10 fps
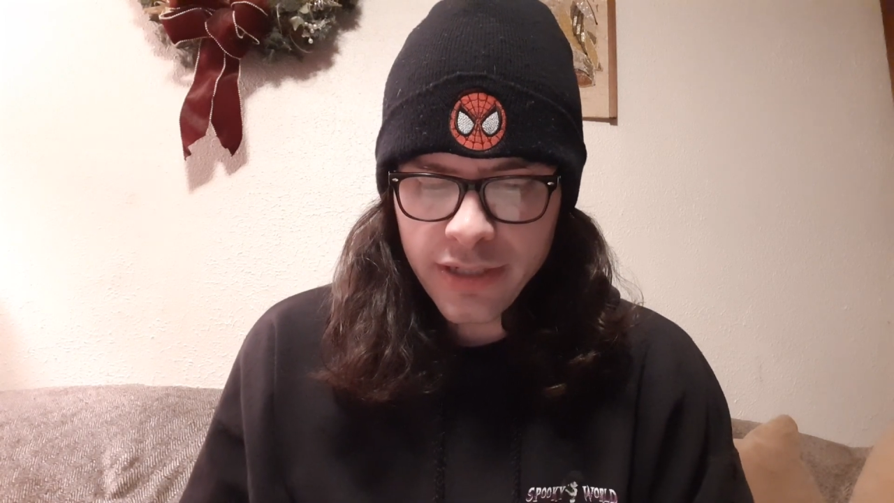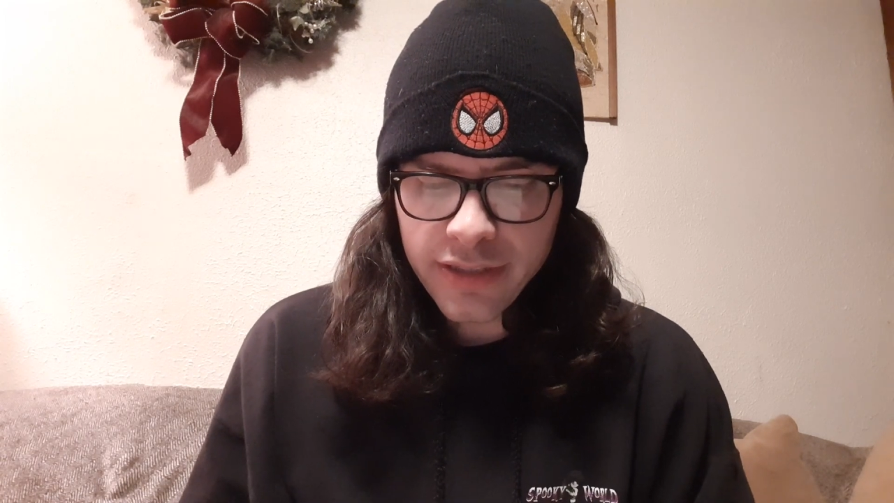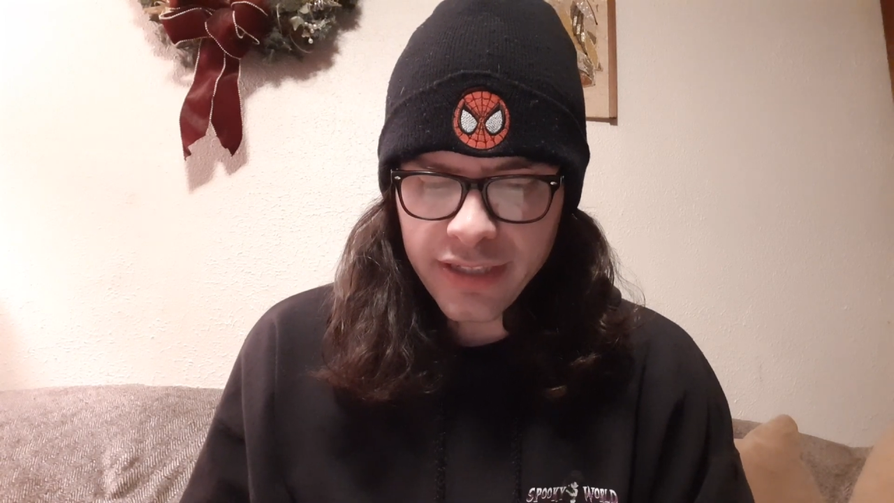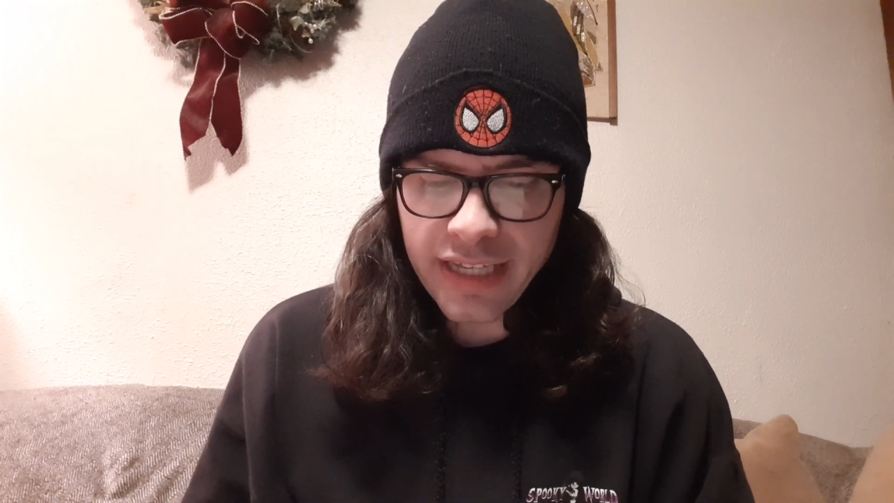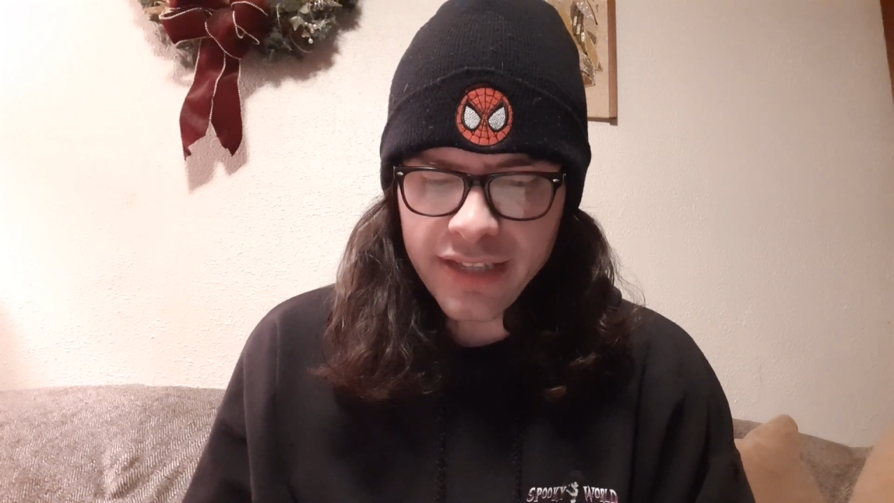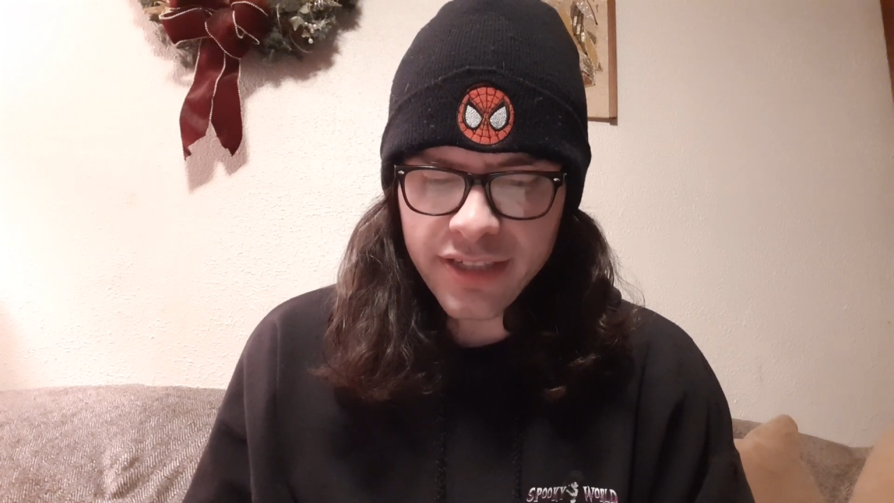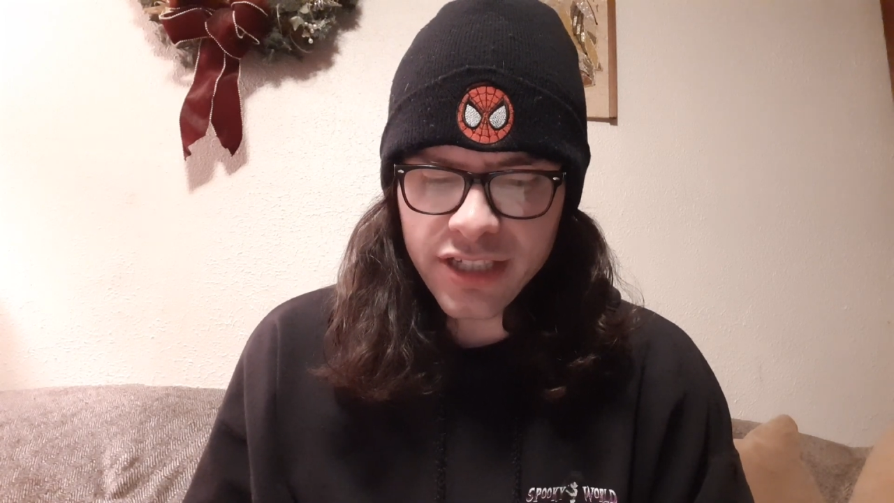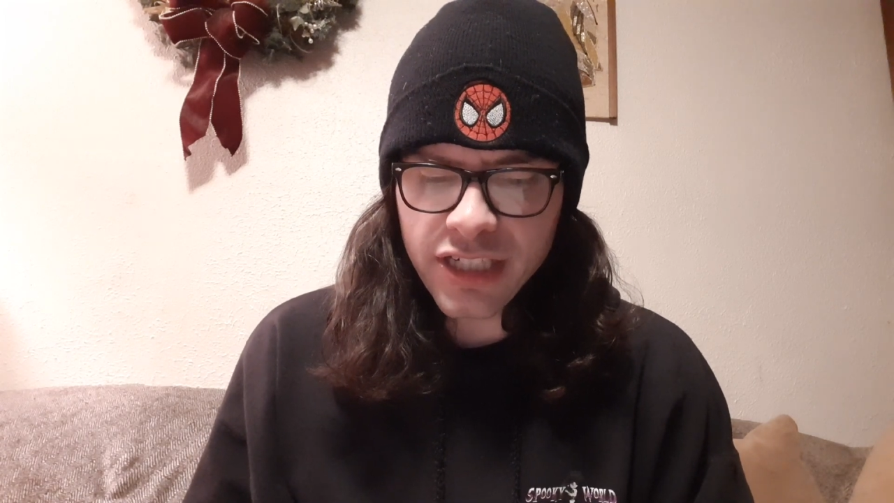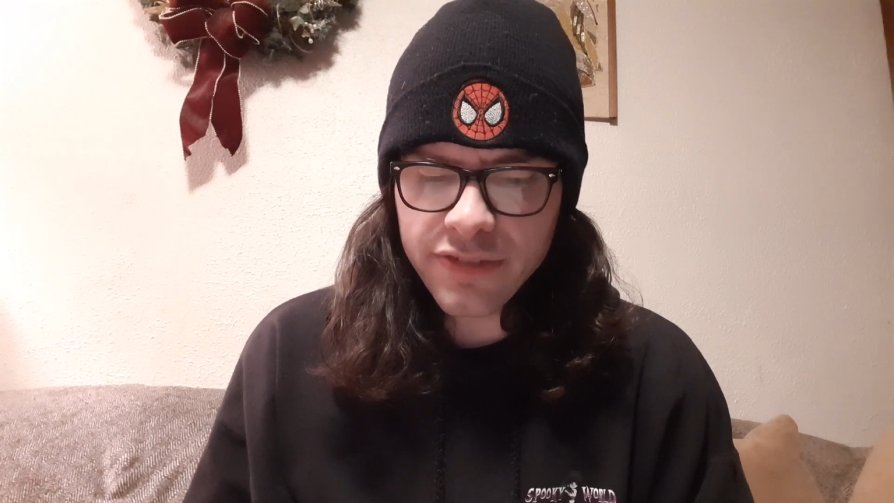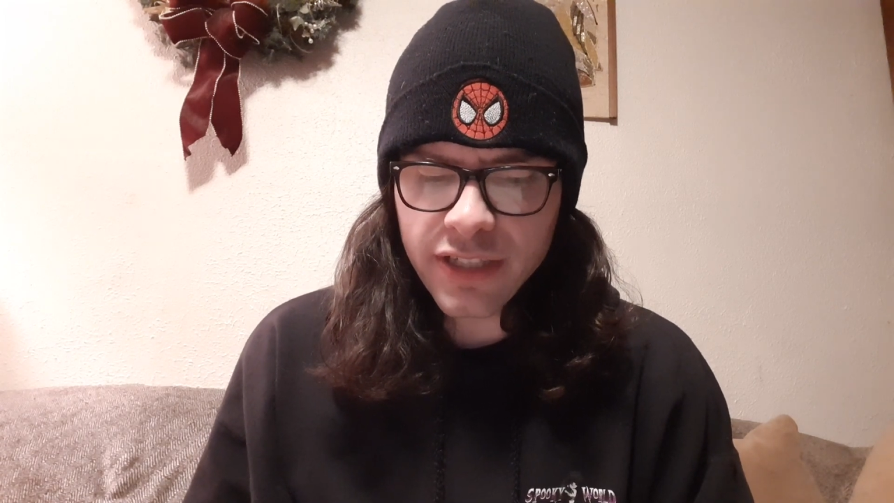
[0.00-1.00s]
The Kansas City
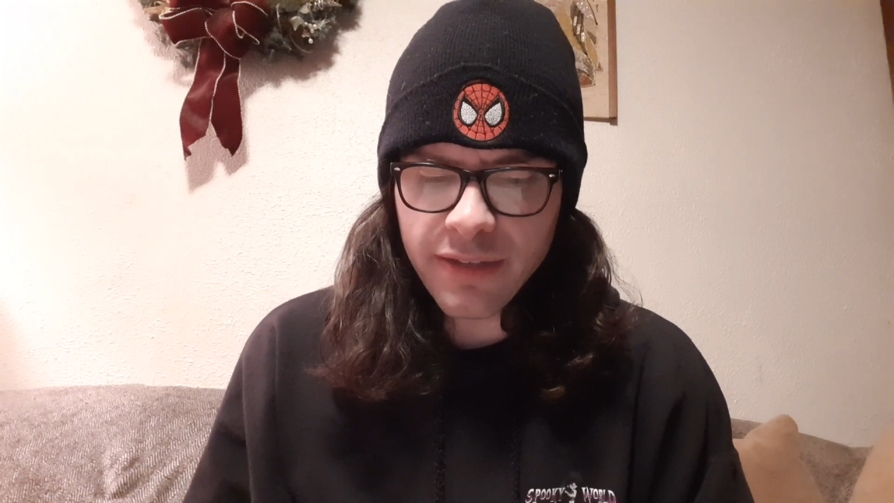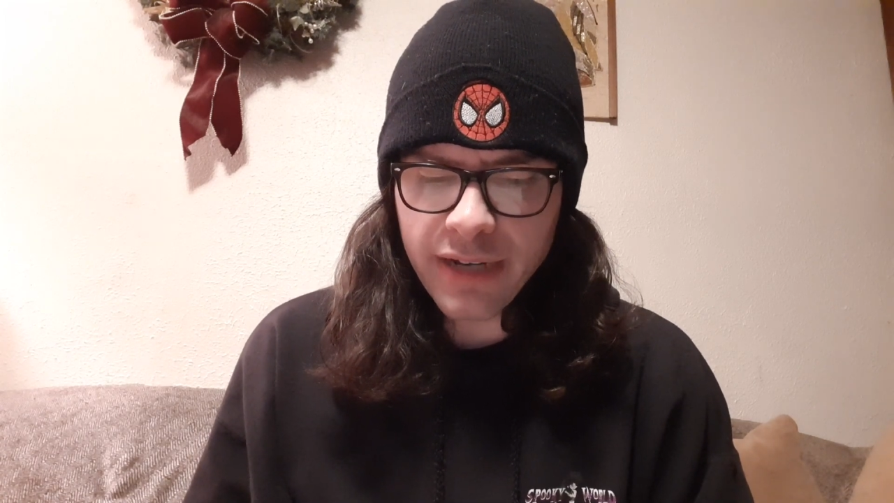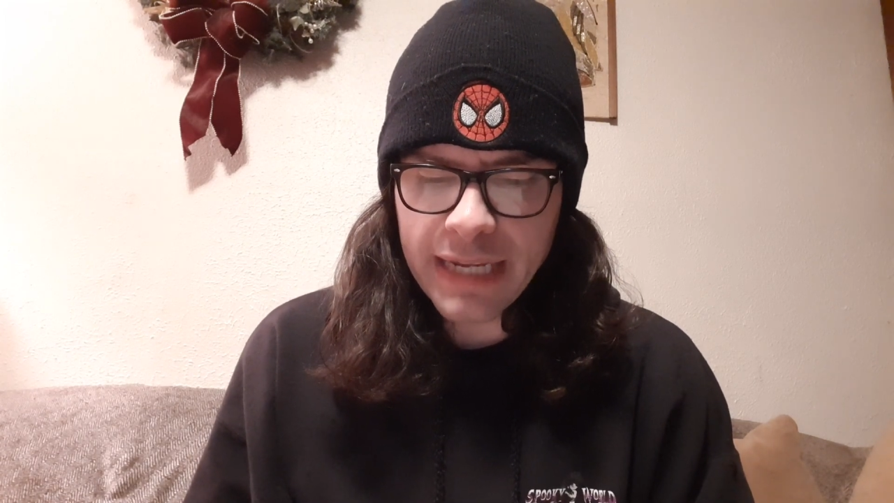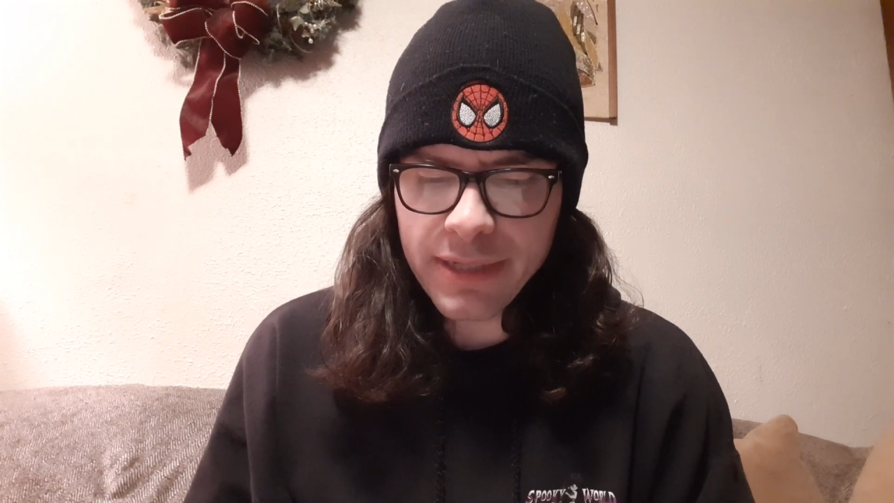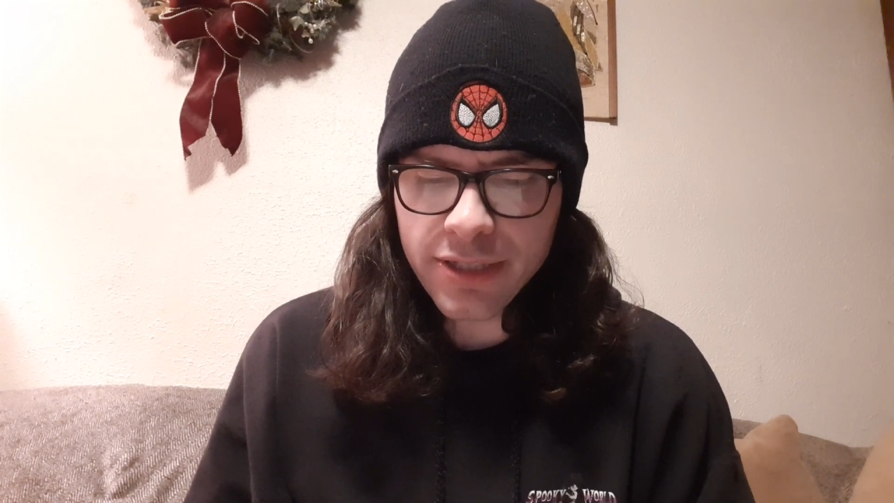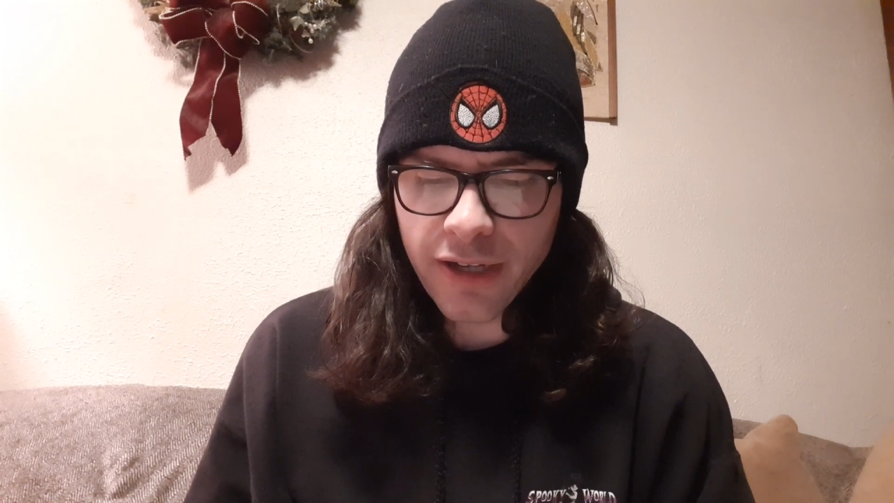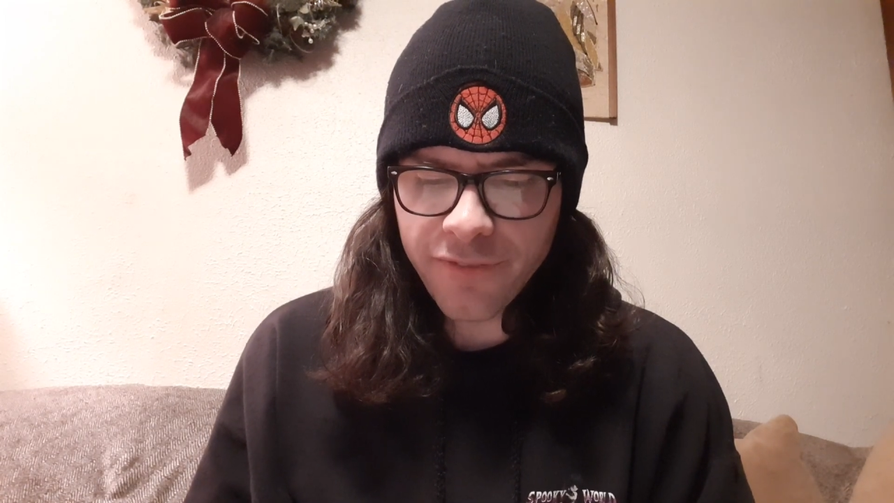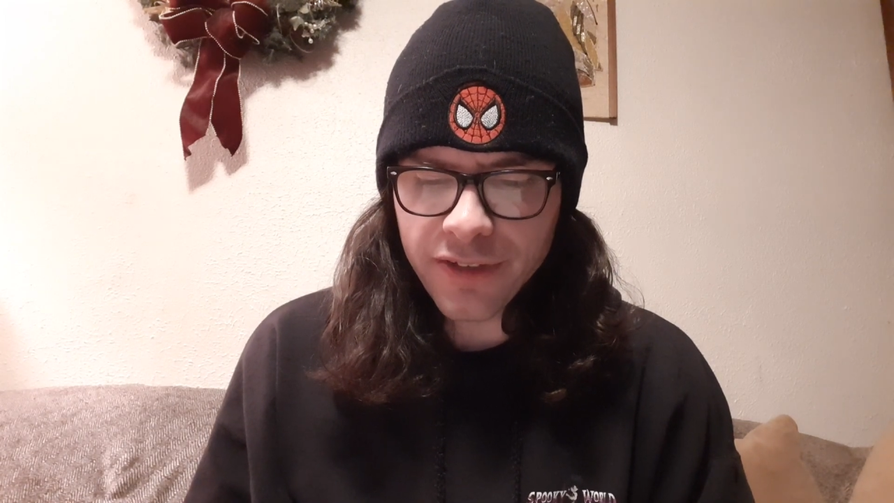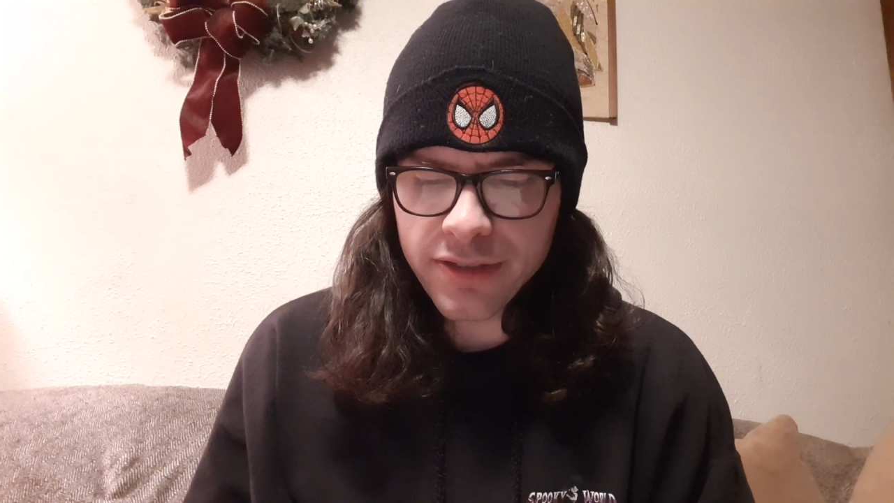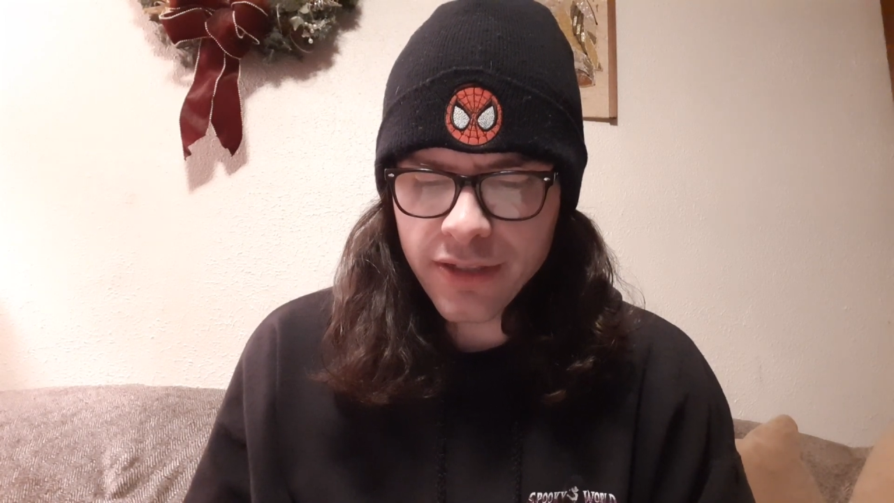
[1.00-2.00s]
Chiefs and the Miami
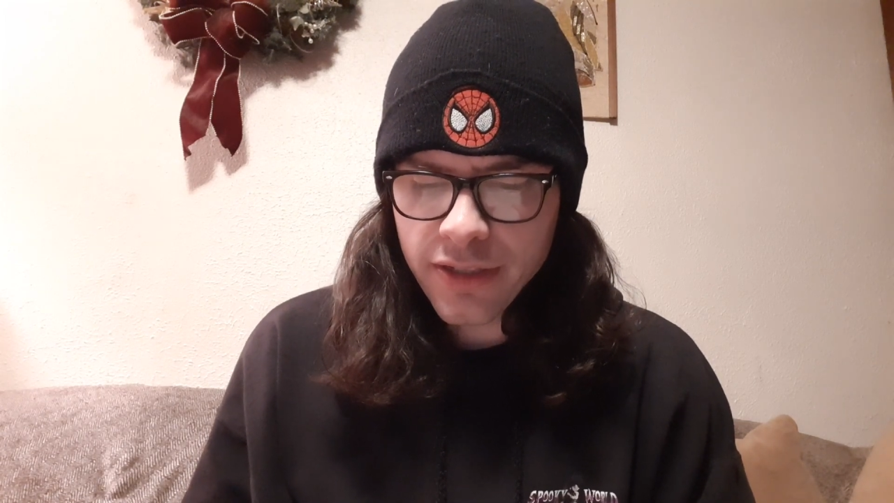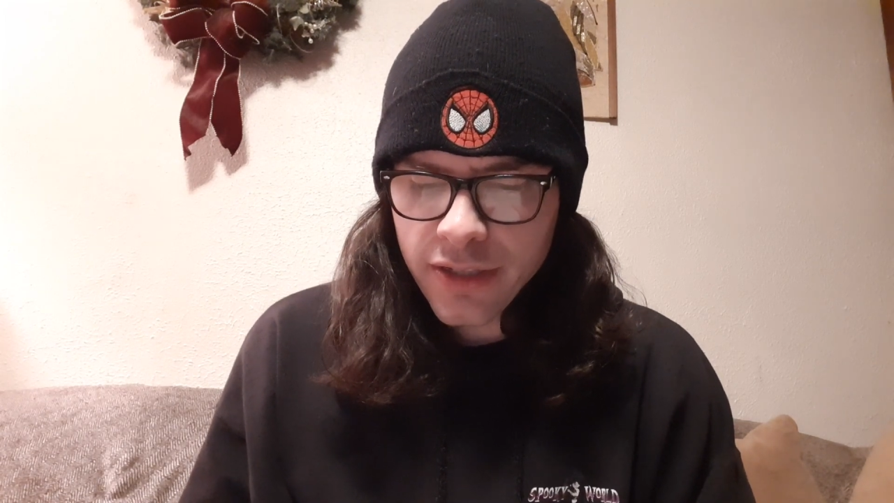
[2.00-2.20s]
Dolphins.